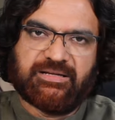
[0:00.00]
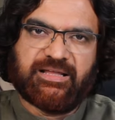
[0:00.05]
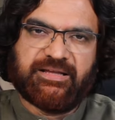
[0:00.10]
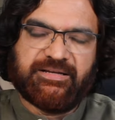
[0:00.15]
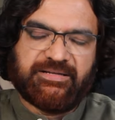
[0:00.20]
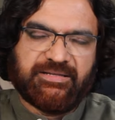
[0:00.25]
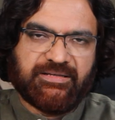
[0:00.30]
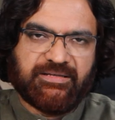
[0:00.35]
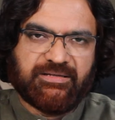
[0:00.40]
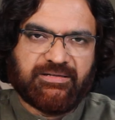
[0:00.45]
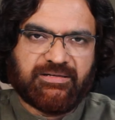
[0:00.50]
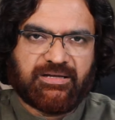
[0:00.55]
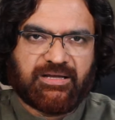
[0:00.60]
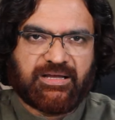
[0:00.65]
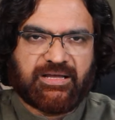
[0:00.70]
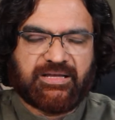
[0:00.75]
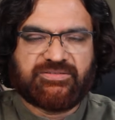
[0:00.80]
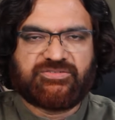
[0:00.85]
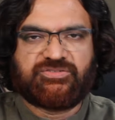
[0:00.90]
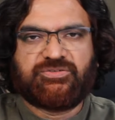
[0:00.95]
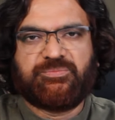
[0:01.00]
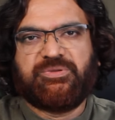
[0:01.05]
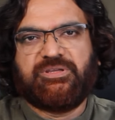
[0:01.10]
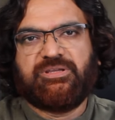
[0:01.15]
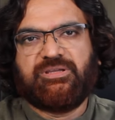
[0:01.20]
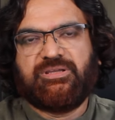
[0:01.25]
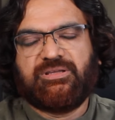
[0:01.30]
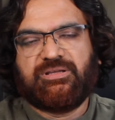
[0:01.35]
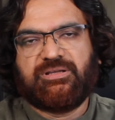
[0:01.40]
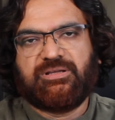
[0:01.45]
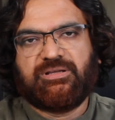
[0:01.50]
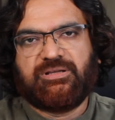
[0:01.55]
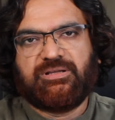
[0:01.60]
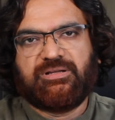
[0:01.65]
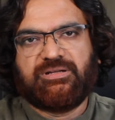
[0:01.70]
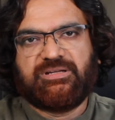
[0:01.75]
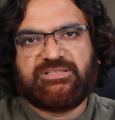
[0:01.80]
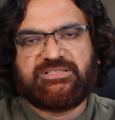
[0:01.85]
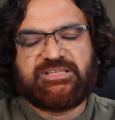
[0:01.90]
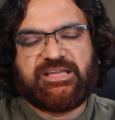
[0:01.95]
lighting has to be
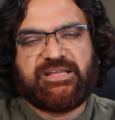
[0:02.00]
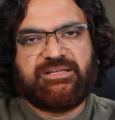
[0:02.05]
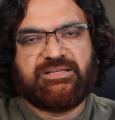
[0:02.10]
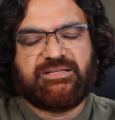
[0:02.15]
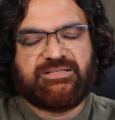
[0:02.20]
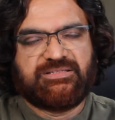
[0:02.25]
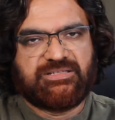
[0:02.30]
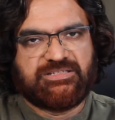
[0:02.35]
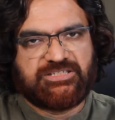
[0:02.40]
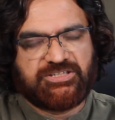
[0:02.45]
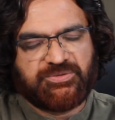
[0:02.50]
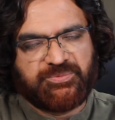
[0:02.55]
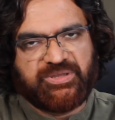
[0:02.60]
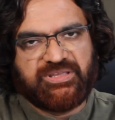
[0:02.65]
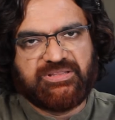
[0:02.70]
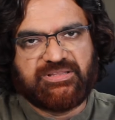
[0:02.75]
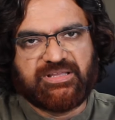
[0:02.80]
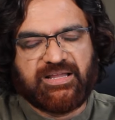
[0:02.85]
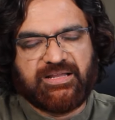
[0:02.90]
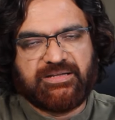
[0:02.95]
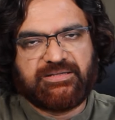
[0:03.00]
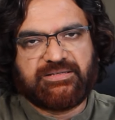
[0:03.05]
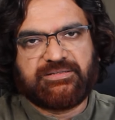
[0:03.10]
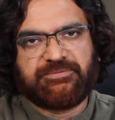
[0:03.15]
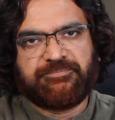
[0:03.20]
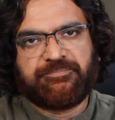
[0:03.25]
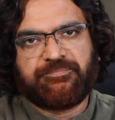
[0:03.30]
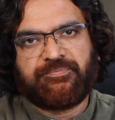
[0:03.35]
designed in such a way that